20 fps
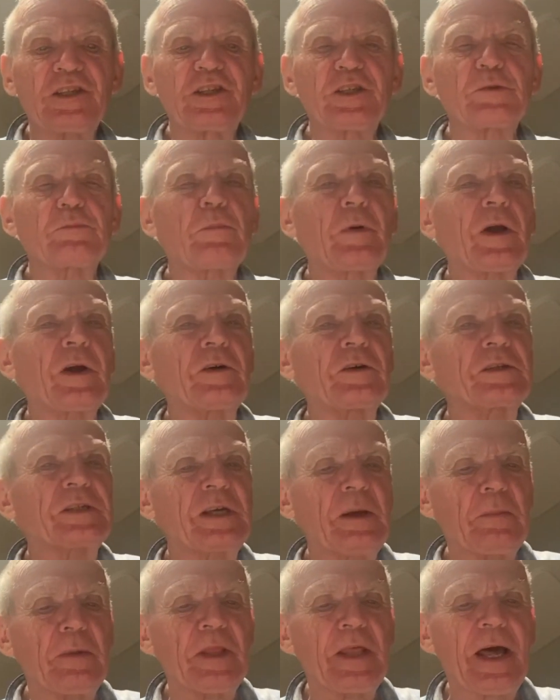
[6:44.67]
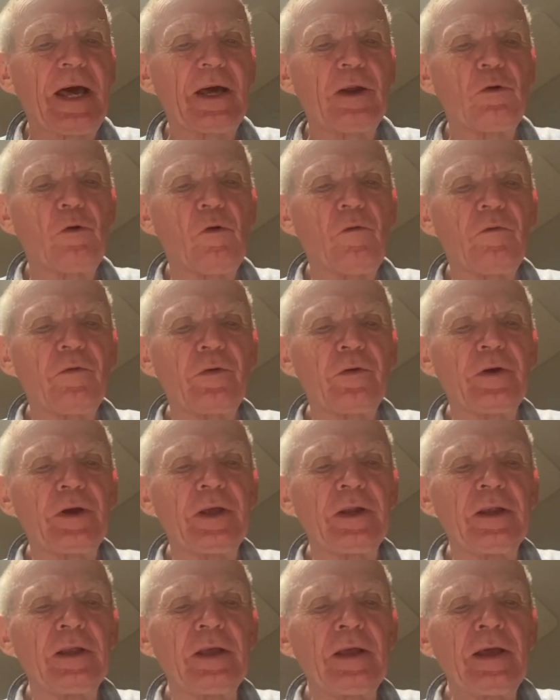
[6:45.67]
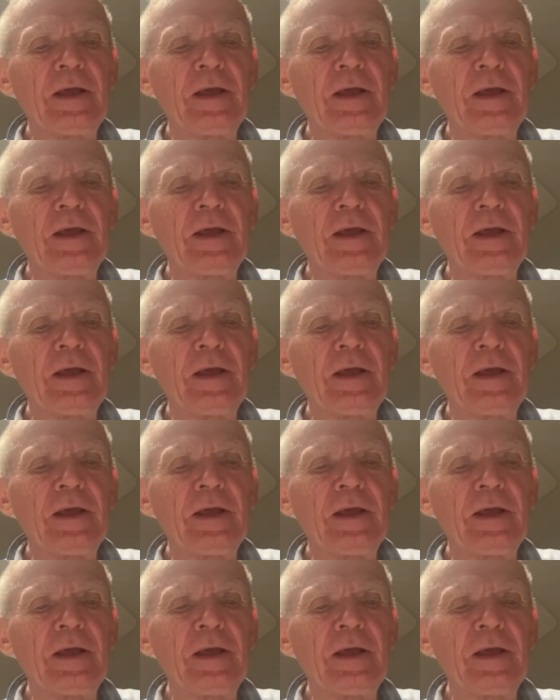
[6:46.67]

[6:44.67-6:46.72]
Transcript: sprinkle some of that over it,